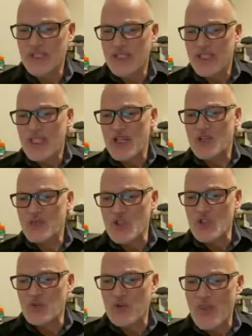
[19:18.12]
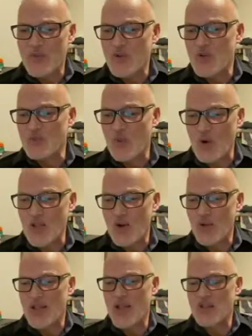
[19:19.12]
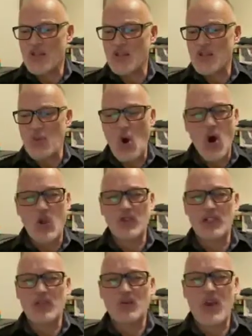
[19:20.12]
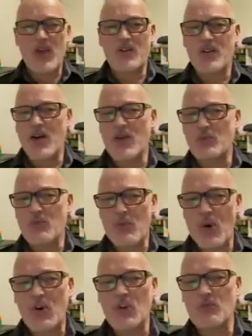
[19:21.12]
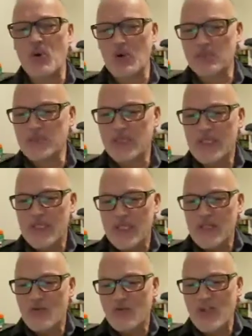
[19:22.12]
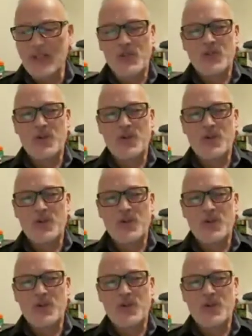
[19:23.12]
a special baby was born there in that small and rather unremarkable village